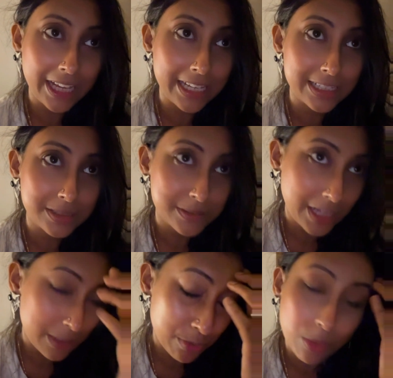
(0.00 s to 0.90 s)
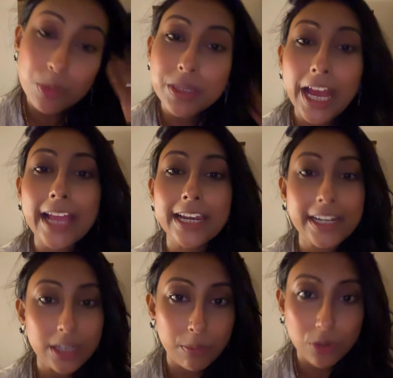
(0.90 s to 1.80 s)
I'll probably
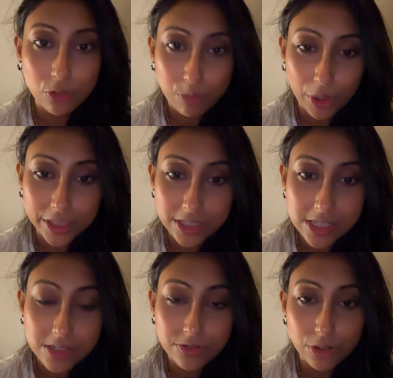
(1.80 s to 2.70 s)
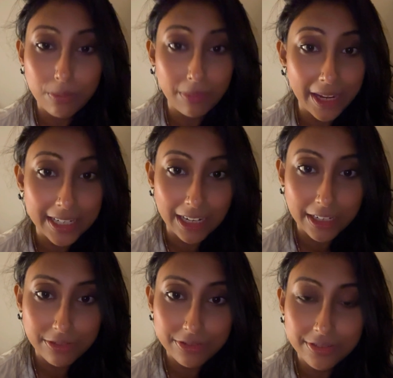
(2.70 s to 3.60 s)
highlight a couple of points from my
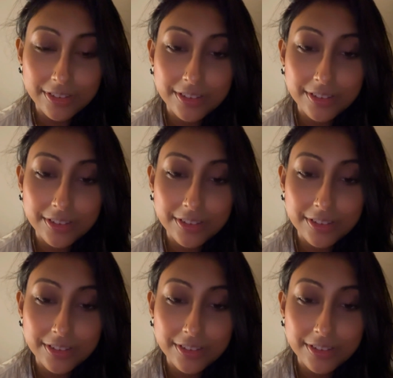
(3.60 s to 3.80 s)
life.